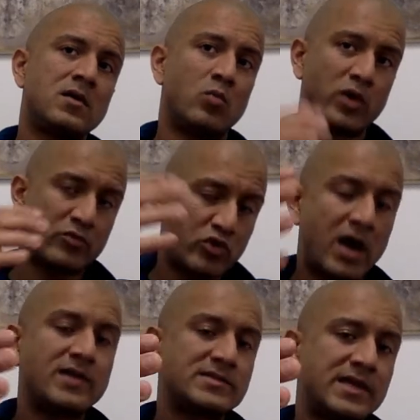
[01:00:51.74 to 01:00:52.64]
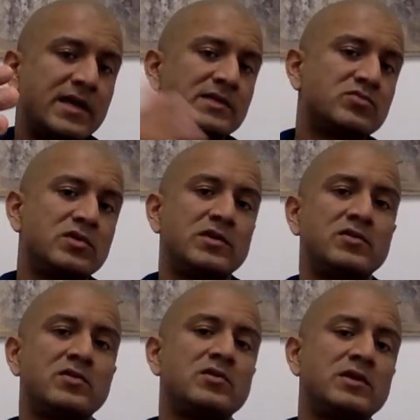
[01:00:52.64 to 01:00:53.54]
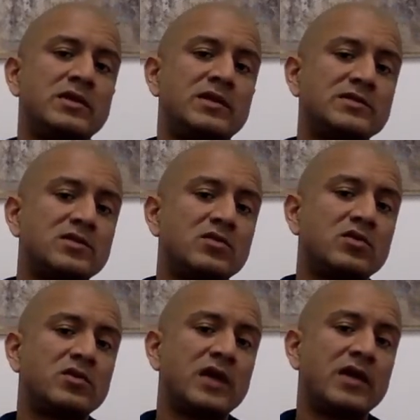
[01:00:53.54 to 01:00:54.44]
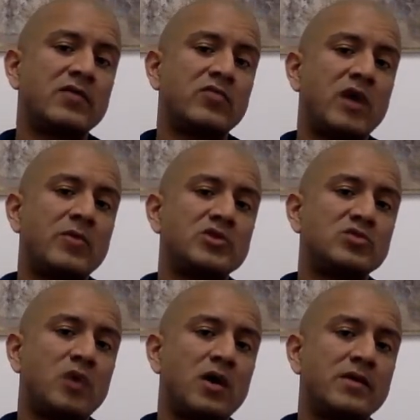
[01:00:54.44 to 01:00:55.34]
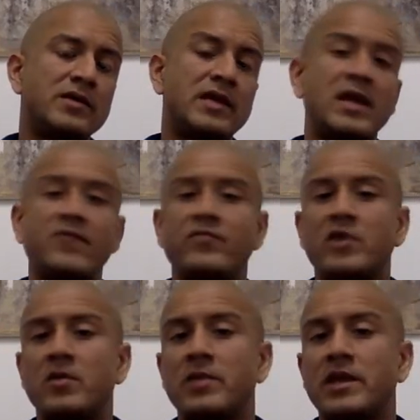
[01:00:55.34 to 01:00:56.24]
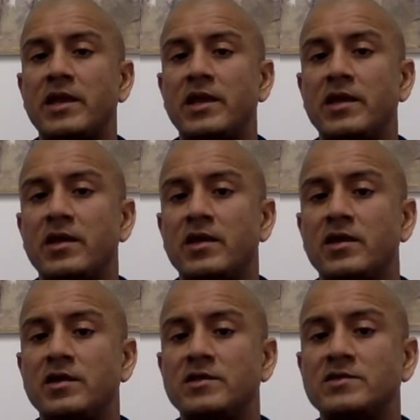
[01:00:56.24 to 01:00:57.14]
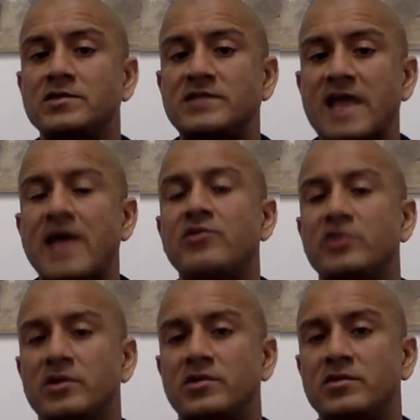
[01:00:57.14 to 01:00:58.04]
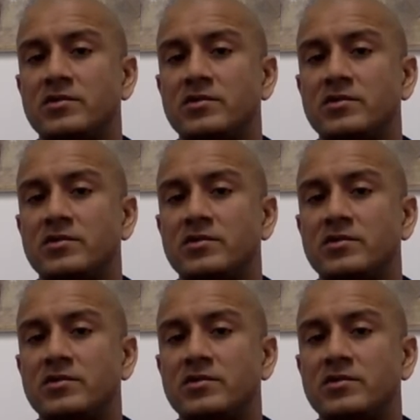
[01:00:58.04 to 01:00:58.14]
What I'm trying to say is, it doesn't look like Ramanujan came from a standard